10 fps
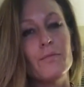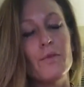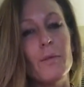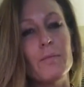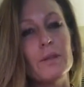
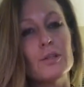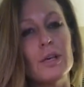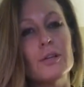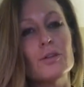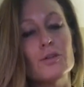from these
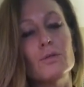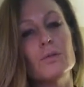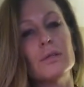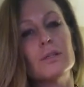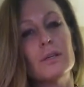inner
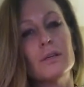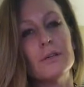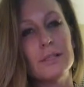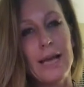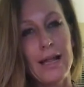tools, this inner
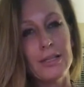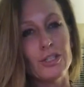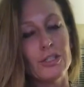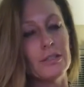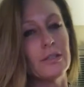
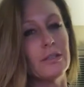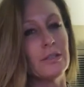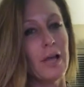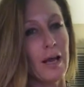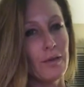intelligence
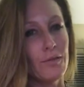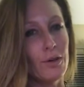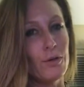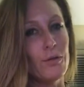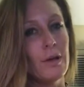inside of
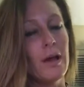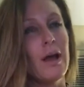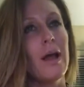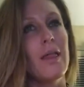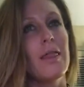you
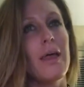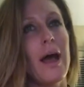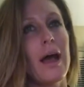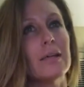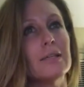
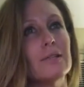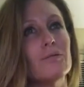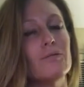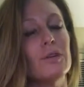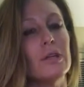that
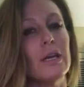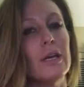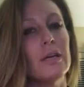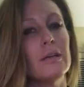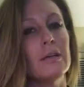
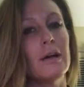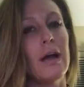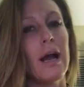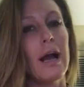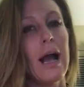really
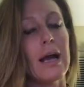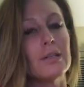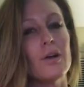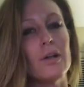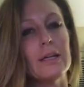
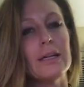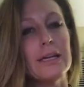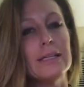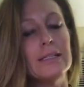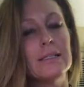has all it
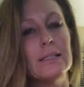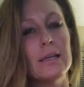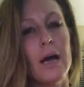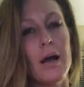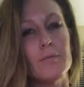needs
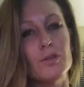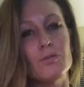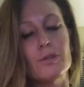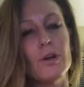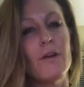to
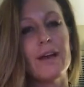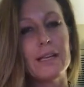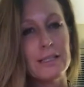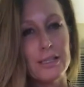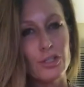resolve
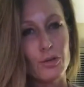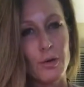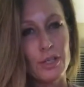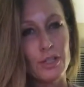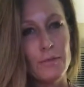any
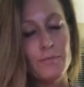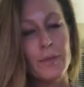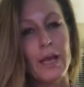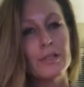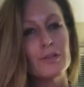situation.
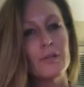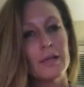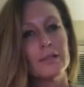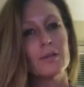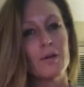And so
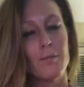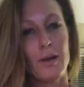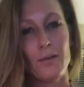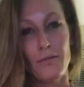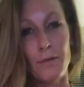that's the great
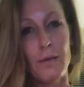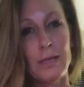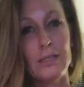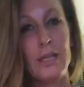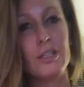benefit of
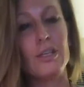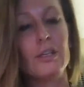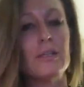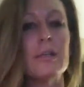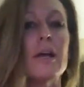meditation,
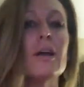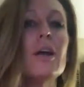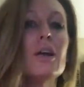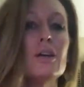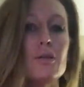is that
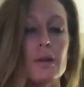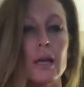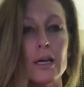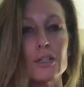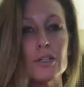you can
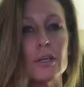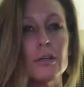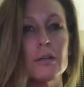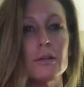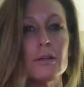actually
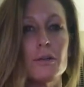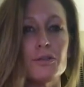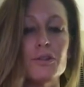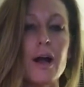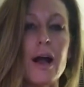
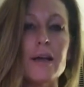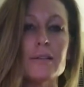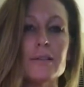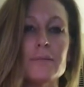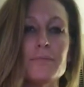close your
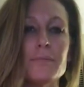eyes